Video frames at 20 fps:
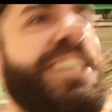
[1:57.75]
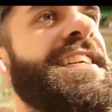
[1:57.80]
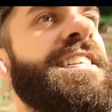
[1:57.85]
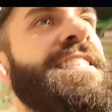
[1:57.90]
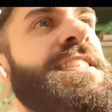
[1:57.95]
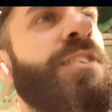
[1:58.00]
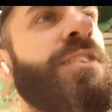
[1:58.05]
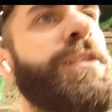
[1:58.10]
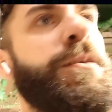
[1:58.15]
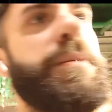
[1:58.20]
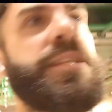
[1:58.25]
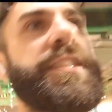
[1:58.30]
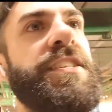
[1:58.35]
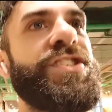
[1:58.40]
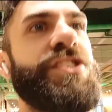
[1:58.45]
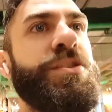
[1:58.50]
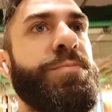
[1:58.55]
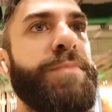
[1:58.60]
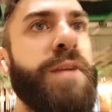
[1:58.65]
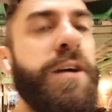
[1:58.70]
So I'm at
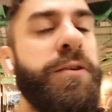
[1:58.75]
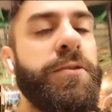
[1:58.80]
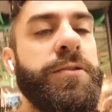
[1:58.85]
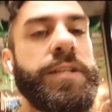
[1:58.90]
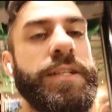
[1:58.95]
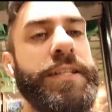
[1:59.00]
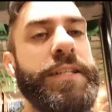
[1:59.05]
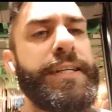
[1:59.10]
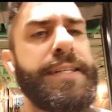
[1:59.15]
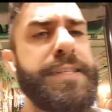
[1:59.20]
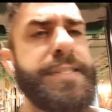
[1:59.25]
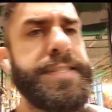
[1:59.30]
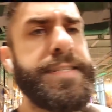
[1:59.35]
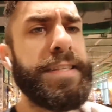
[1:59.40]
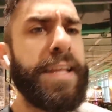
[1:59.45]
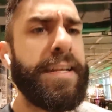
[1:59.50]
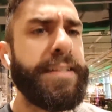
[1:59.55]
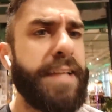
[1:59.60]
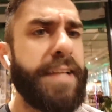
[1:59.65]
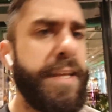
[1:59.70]
the gym now. It's
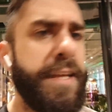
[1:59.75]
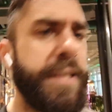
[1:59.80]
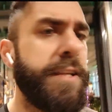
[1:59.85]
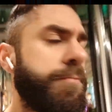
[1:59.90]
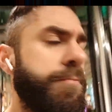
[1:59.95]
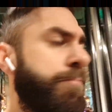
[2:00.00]
leg day.